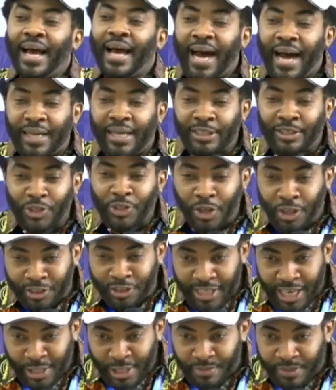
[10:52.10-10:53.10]
and
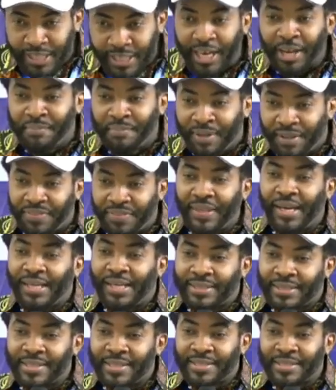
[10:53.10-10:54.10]
soil-transmitted
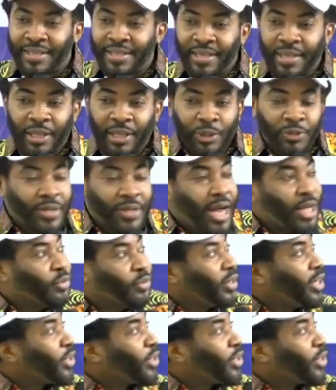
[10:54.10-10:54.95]
helminthiasis. So that's what